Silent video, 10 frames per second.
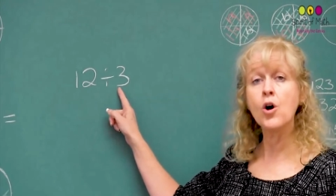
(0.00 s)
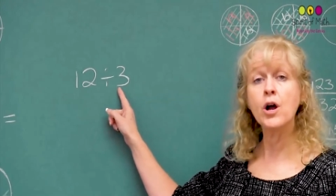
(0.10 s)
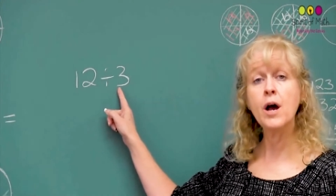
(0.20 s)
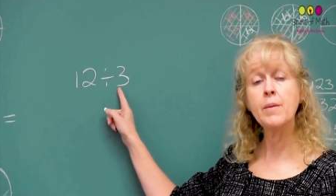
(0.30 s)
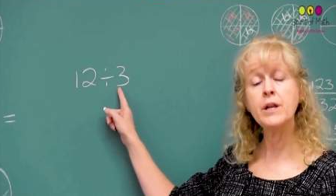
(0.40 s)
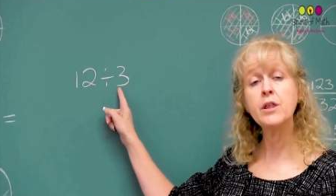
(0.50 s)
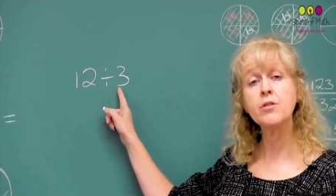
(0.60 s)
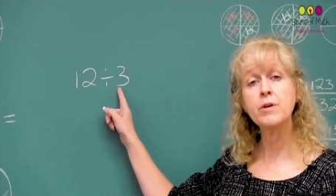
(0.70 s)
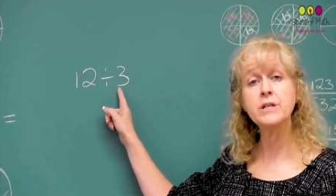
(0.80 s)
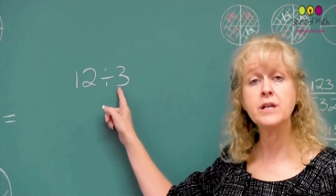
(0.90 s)
or how many
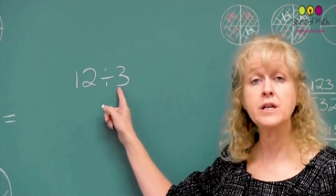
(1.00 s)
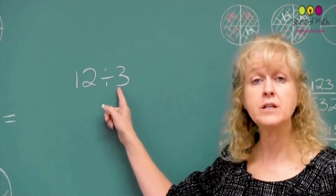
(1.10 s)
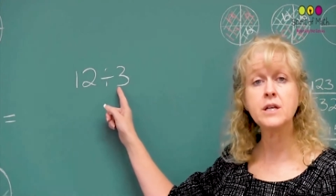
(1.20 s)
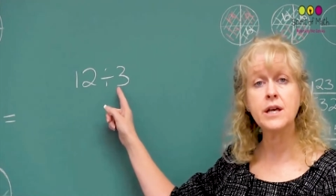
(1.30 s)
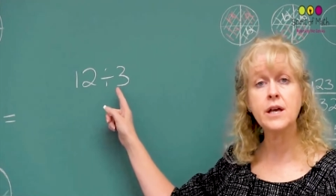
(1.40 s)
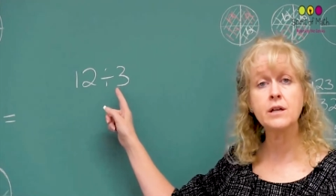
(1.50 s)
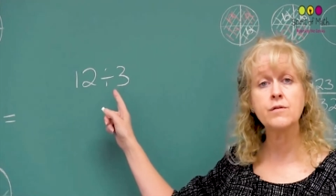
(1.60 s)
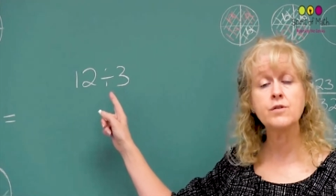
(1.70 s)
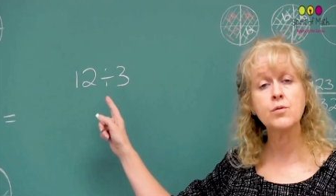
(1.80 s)
3s can you take out of